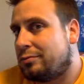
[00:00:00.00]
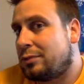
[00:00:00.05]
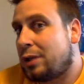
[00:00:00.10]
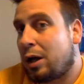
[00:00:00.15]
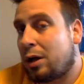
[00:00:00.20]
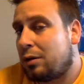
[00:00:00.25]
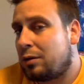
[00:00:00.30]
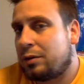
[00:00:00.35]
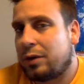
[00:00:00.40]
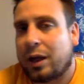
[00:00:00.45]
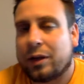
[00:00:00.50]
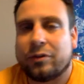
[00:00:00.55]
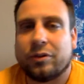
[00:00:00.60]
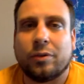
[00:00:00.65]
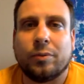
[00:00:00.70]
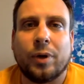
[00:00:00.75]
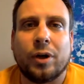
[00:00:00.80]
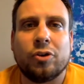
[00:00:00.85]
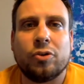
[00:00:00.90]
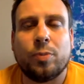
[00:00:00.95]
No, not
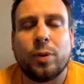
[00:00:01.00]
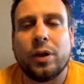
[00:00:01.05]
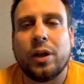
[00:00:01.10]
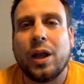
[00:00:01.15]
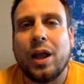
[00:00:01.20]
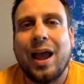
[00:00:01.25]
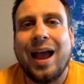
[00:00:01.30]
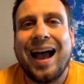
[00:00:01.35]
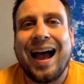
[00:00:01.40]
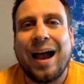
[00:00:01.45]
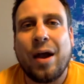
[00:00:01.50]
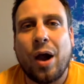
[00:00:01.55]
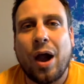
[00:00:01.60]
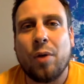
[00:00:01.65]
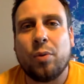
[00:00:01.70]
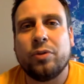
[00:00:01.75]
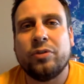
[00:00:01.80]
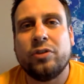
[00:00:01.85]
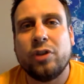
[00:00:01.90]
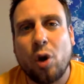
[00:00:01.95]
so much. But I
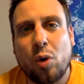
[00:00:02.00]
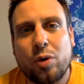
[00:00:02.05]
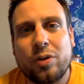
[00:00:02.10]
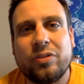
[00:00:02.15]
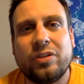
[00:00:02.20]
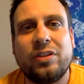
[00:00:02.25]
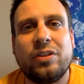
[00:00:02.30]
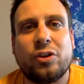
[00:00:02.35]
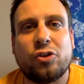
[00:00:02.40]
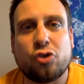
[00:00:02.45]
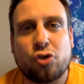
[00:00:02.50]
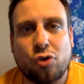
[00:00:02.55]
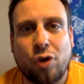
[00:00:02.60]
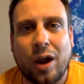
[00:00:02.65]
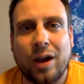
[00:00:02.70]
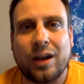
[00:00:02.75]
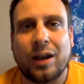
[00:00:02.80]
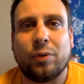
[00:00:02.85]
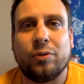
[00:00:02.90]
was noticing the trend.